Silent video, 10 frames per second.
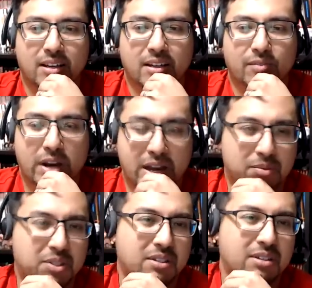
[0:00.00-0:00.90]

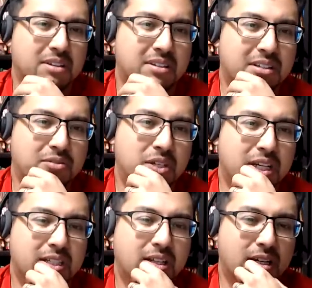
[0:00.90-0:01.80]
Rams, because that's who
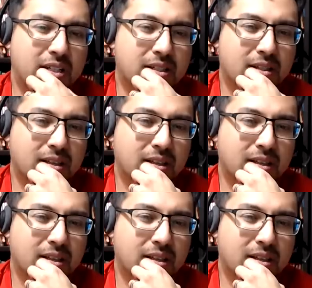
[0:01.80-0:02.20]
Jess likes,